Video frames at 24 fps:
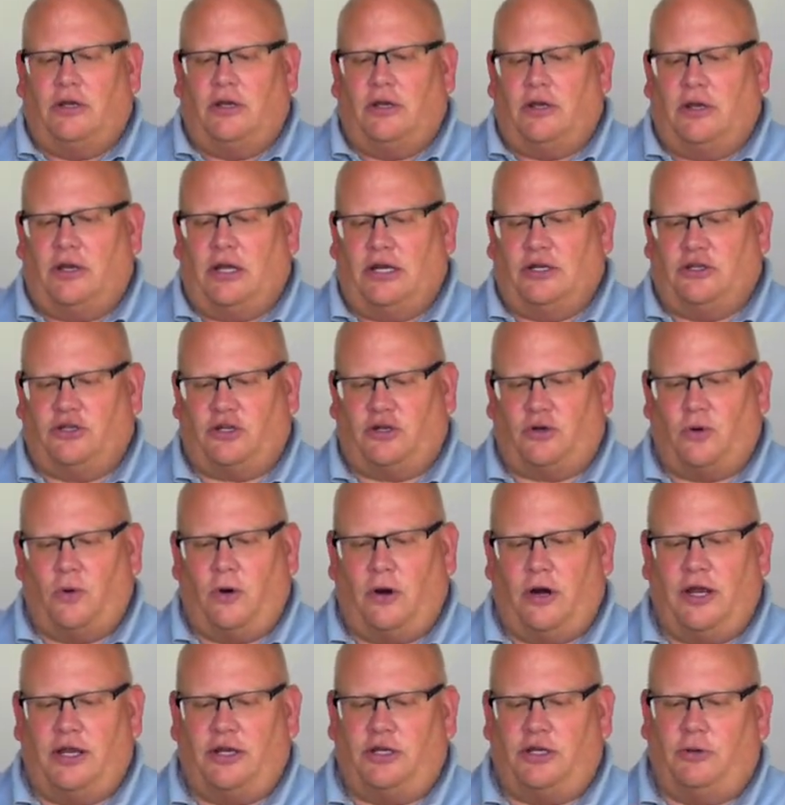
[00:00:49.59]
and store
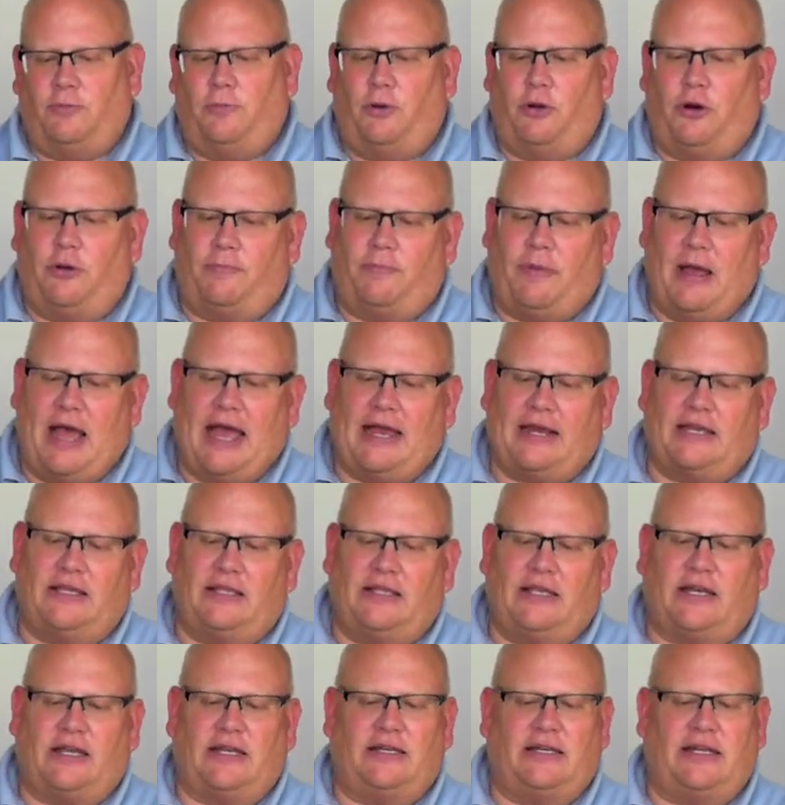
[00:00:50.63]
it, you put it back in the
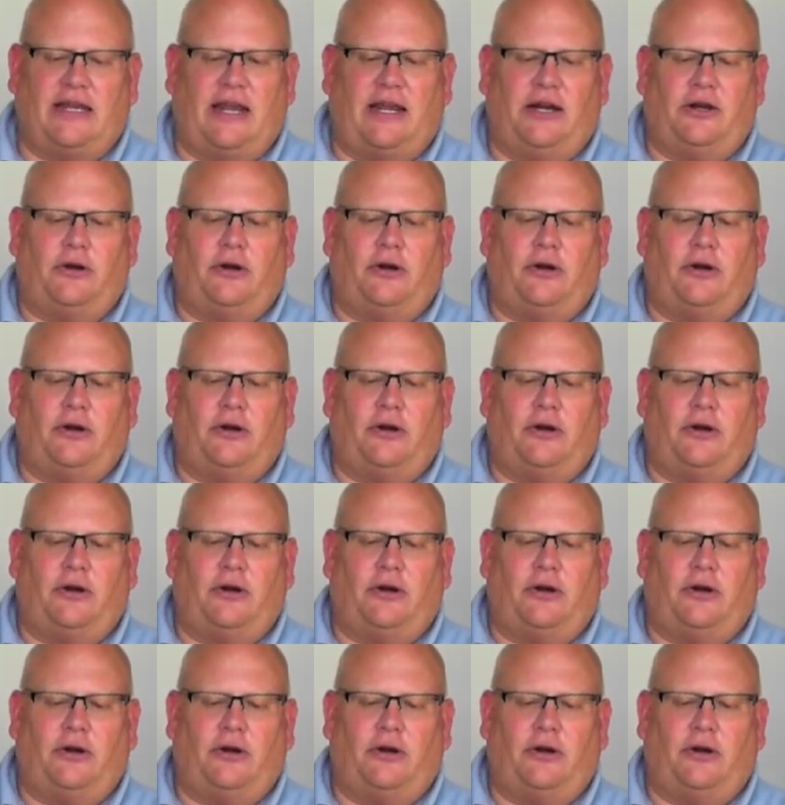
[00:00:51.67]
container